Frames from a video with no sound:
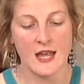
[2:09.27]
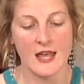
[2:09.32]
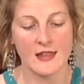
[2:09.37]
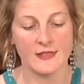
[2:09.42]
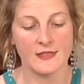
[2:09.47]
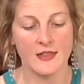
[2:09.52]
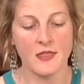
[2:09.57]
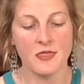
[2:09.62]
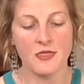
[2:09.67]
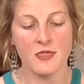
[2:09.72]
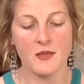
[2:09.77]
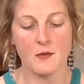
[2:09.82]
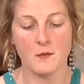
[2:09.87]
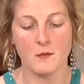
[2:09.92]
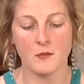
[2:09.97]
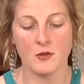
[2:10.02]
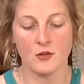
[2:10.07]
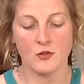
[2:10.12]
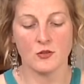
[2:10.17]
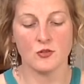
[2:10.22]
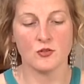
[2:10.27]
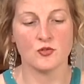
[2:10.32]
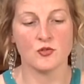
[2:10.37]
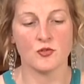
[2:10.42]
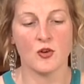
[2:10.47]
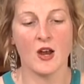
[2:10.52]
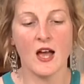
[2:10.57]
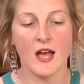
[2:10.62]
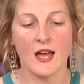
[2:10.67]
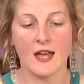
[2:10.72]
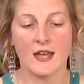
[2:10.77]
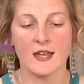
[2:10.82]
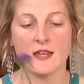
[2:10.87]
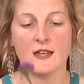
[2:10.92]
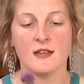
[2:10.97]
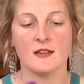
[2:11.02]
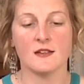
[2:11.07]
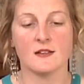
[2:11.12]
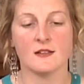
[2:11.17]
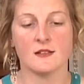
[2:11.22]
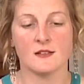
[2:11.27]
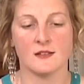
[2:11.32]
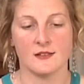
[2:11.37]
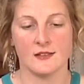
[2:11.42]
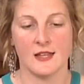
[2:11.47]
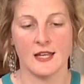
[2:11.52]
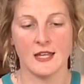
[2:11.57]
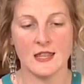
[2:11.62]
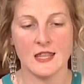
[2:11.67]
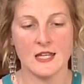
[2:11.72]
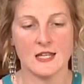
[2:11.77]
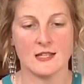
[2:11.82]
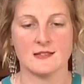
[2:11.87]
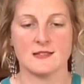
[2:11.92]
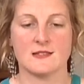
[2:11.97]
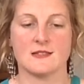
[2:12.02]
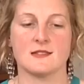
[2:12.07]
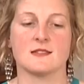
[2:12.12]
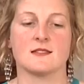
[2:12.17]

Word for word: and let them dry like this.